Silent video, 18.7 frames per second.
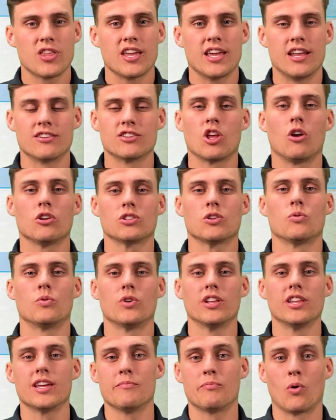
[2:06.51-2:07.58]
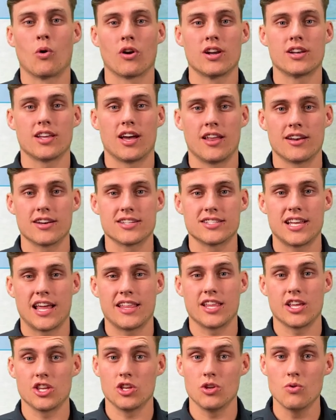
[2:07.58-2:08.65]
It is also really important to
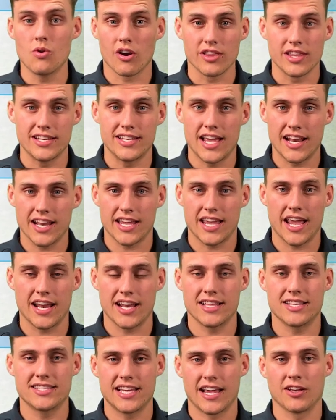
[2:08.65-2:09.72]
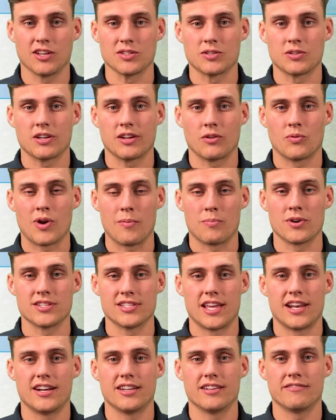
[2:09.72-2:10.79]
understand that you are the dedicated sales
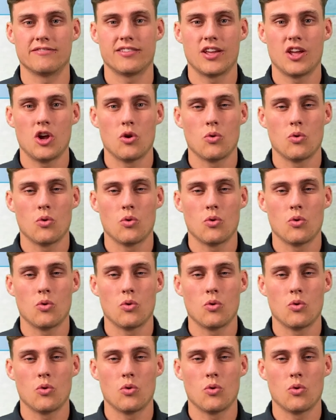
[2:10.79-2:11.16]
representative.